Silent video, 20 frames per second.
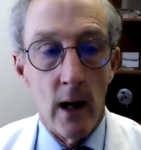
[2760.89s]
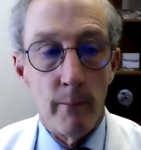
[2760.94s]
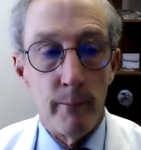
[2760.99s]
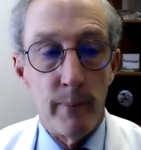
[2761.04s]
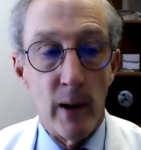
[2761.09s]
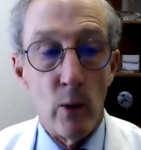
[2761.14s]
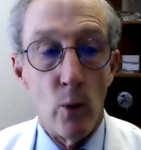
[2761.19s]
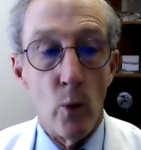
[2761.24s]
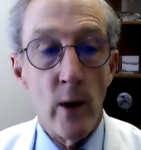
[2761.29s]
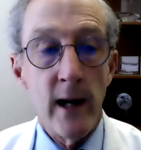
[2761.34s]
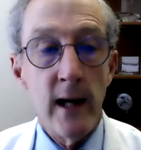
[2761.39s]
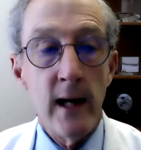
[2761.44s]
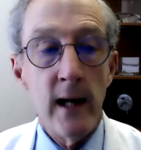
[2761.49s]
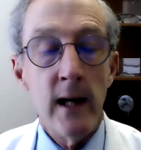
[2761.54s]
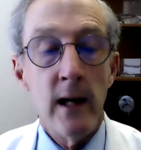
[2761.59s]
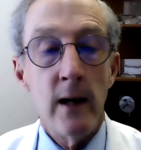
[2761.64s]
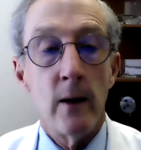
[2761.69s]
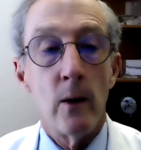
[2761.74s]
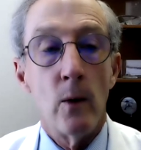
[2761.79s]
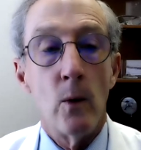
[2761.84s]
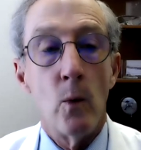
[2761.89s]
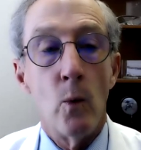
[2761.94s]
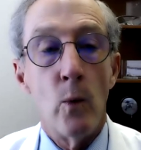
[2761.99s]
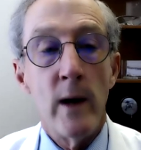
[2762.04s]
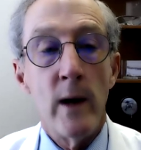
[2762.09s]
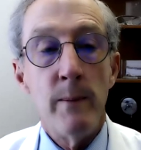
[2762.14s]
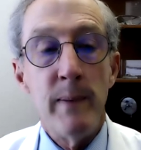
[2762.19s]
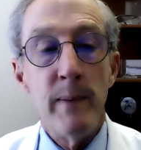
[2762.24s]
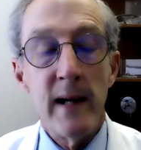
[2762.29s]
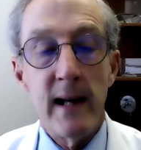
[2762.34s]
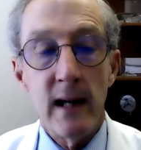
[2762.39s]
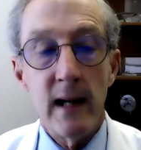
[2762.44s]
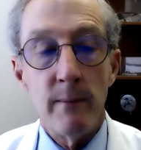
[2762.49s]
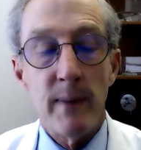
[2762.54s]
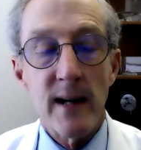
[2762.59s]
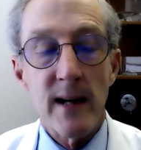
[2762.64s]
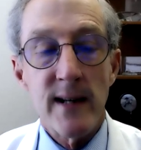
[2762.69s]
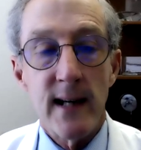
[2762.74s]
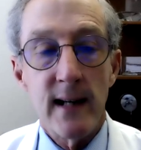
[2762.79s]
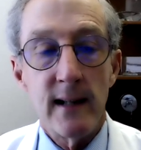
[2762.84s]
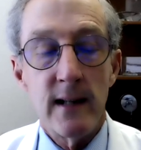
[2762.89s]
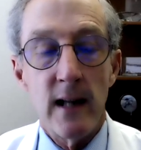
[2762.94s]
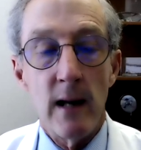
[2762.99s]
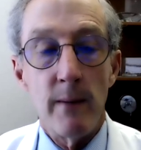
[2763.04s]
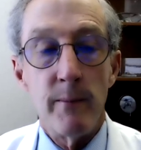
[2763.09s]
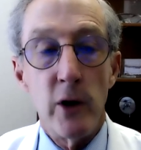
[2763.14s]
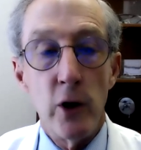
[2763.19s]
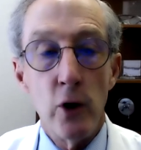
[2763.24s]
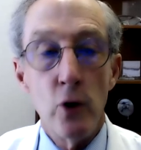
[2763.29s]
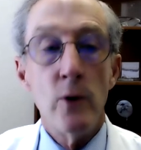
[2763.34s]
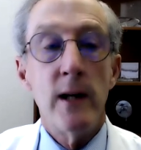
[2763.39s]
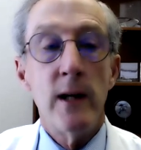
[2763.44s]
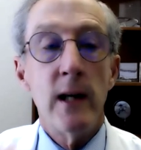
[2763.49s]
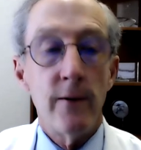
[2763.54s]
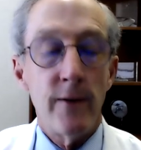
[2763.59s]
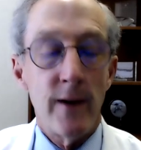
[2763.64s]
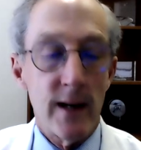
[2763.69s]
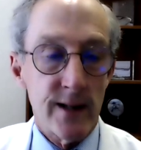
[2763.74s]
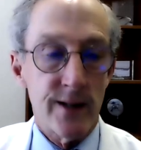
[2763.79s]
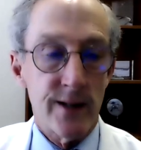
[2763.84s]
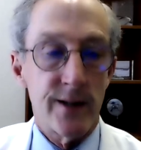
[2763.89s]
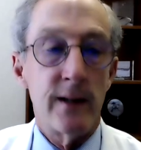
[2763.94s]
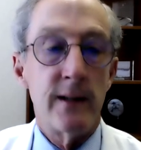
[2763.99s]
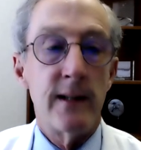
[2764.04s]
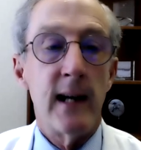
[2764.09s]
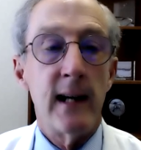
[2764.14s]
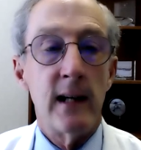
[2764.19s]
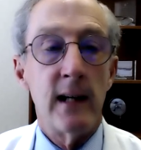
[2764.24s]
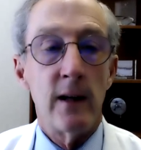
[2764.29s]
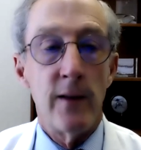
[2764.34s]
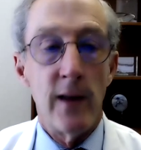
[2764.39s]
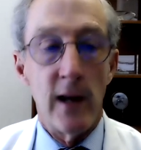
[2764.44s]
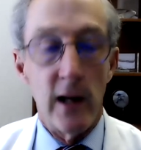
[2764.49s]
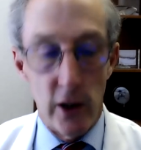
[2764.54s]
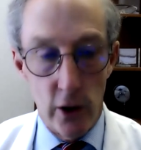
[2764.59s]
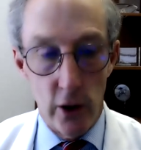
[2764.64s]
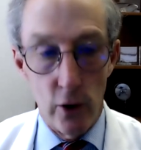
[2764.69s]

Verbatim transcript: But we, we begin by saying to them, you give us the data that